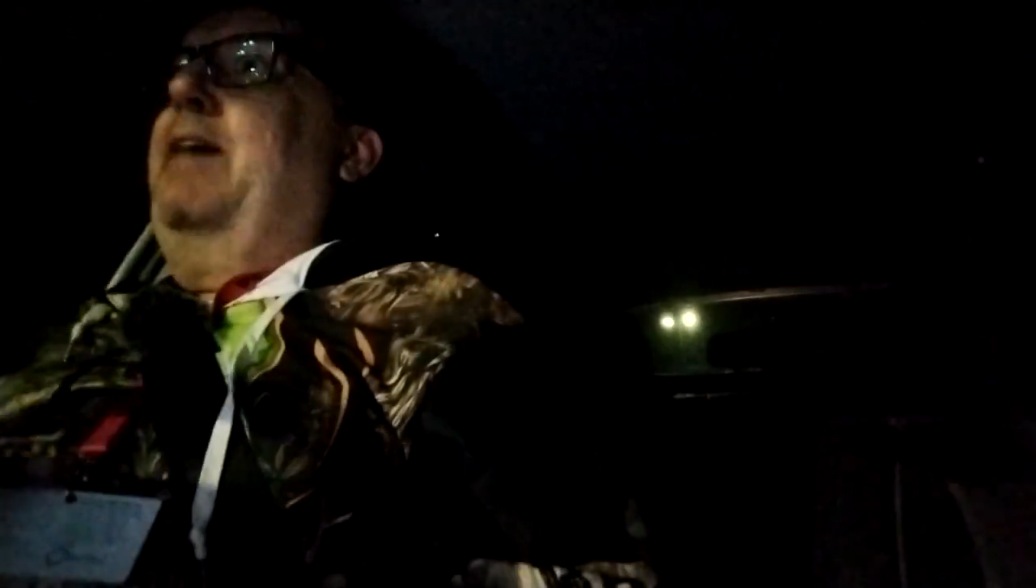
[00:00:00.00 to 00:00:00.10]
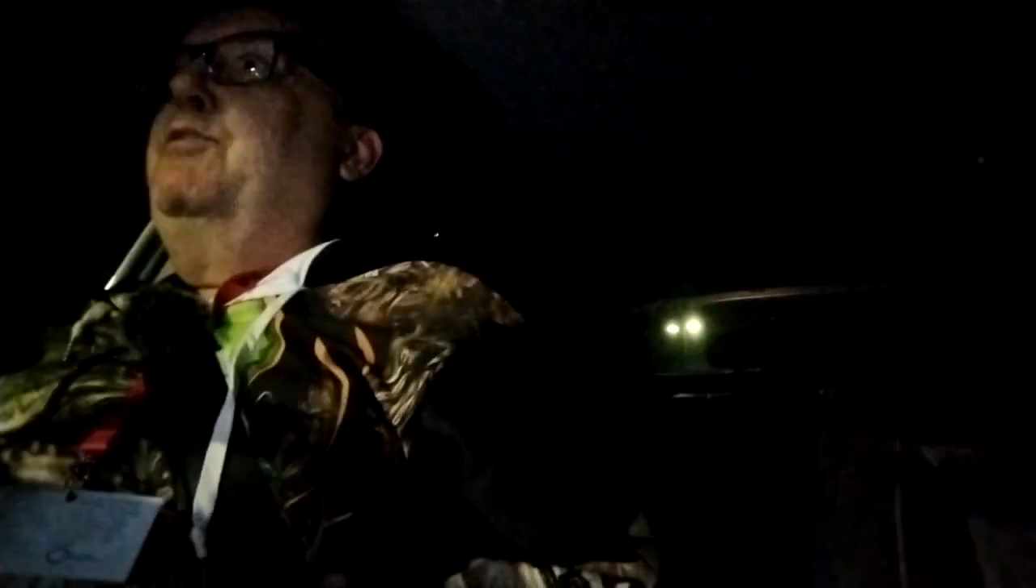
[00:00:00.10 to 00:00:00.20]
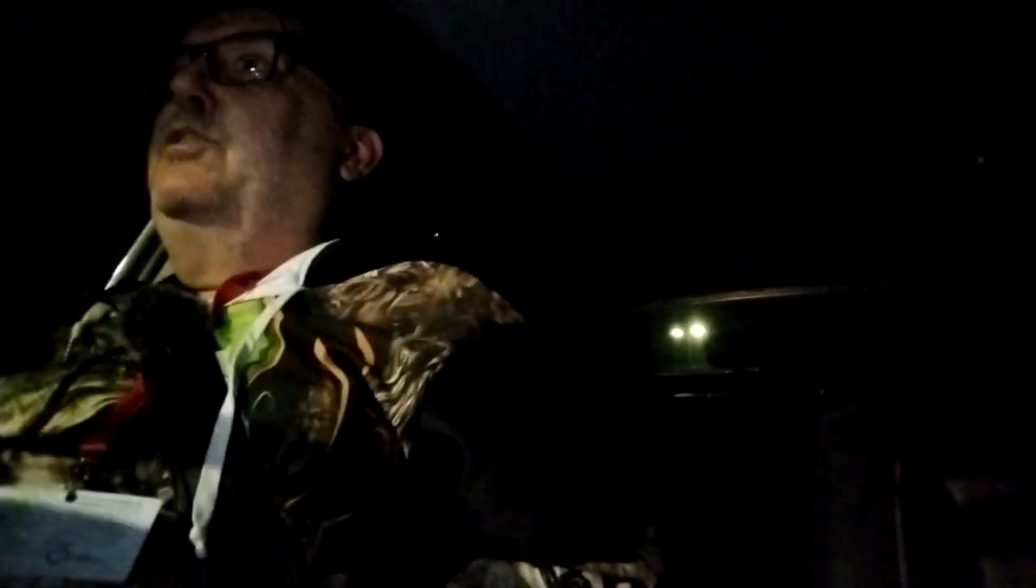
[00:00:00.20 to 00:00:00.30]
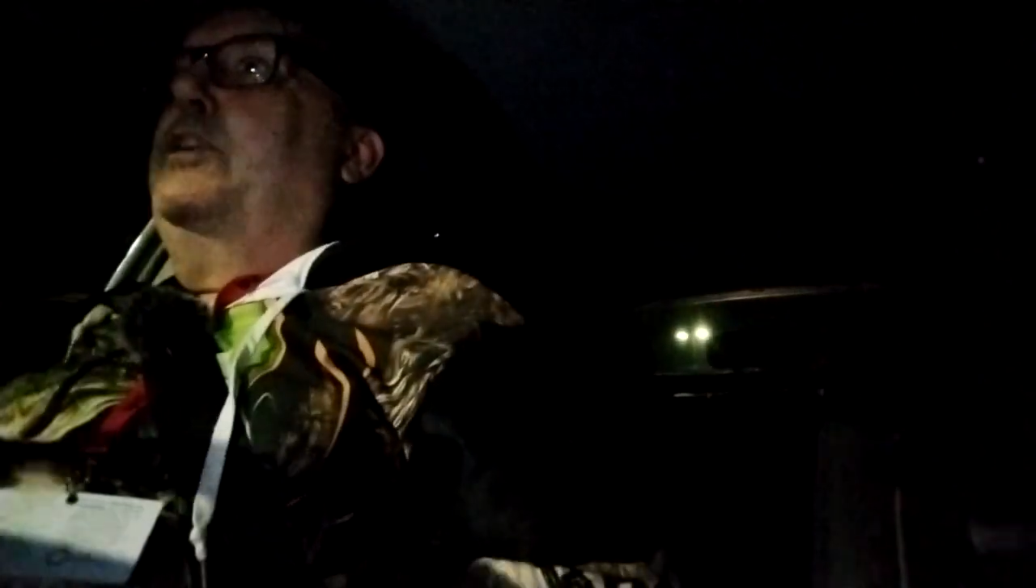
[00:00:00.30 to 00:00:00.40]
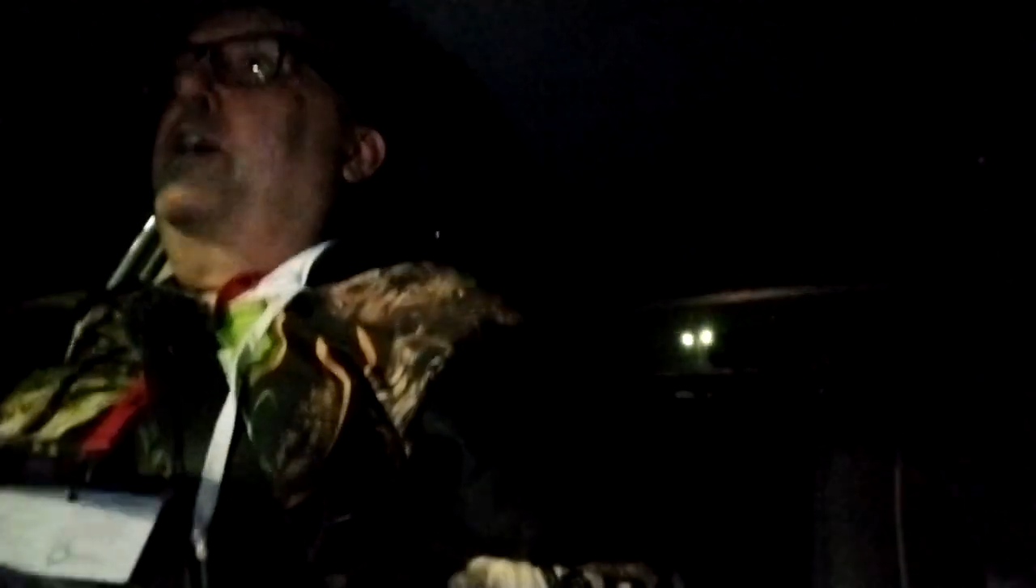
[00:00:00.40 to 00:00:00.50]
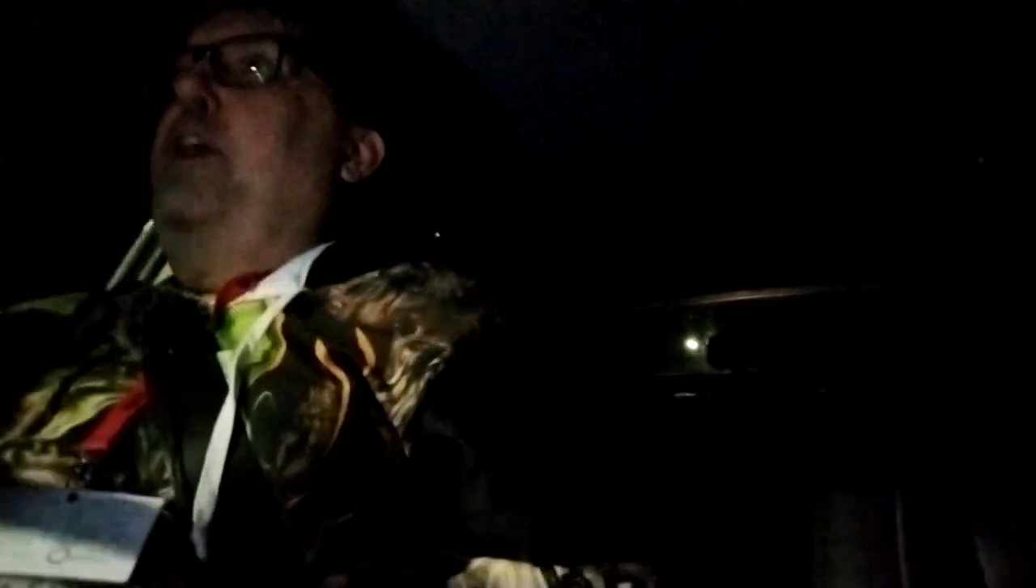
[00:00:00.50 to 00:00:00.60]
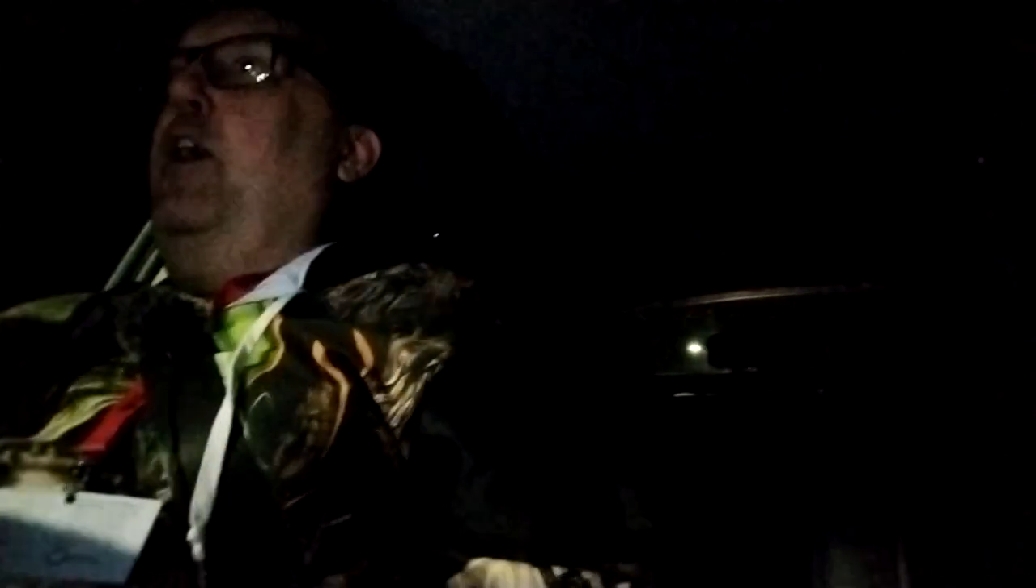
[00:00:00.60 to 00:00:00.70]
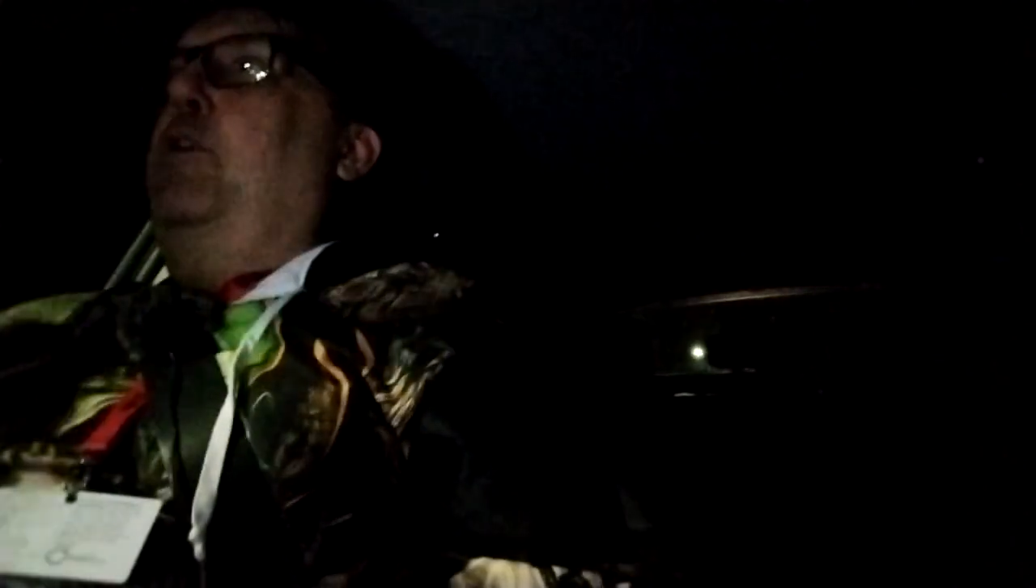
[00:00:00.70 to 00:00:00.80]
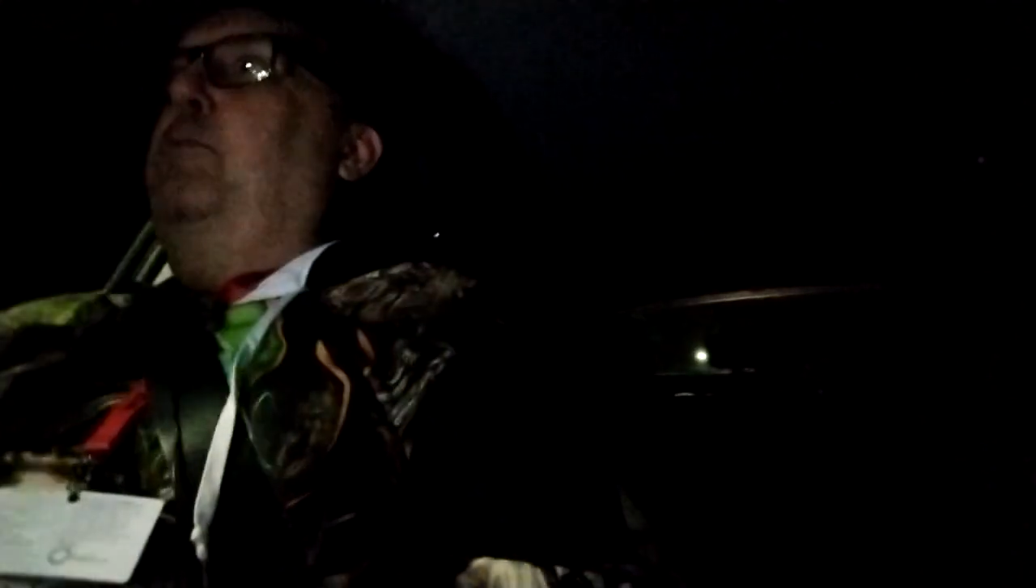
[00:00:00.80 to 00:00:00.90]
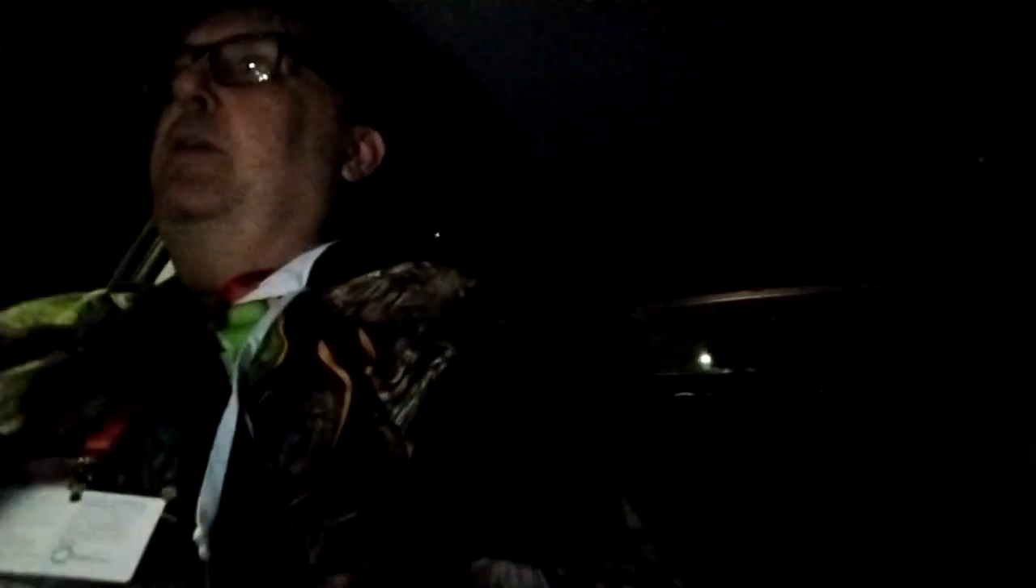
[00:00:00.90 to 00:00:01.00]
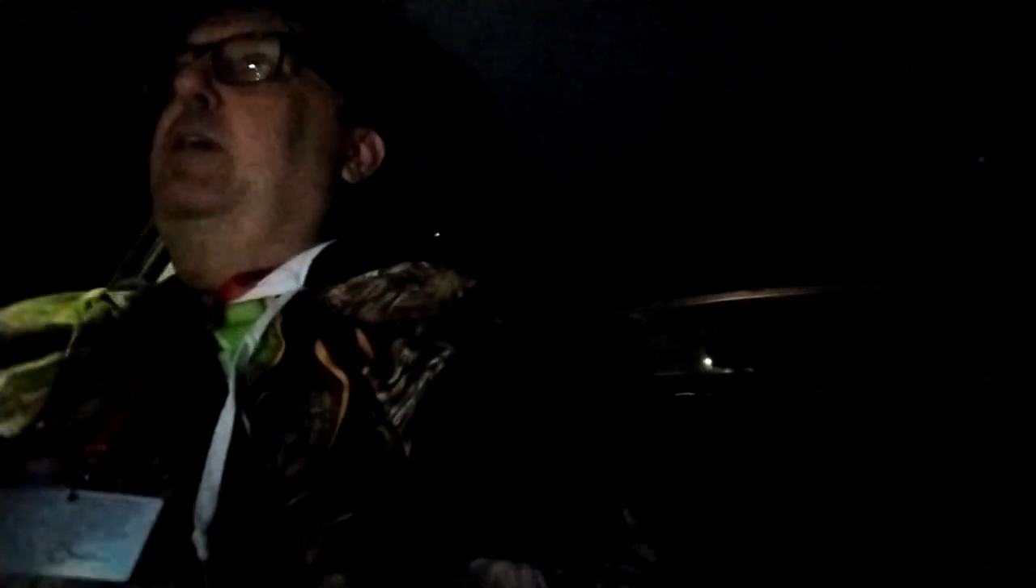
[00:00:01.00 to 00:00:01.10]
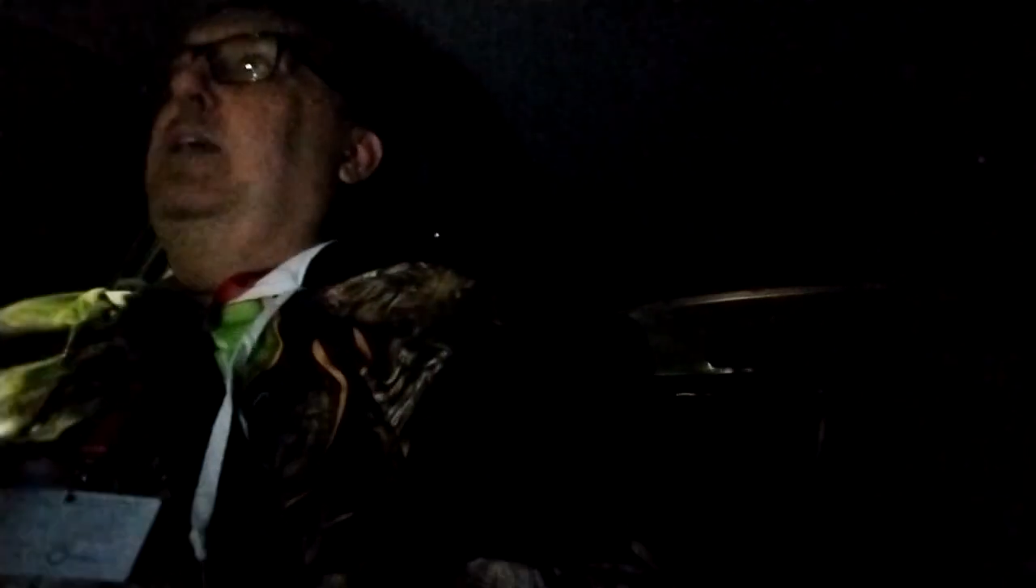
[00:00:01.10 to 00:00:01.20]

have all gone home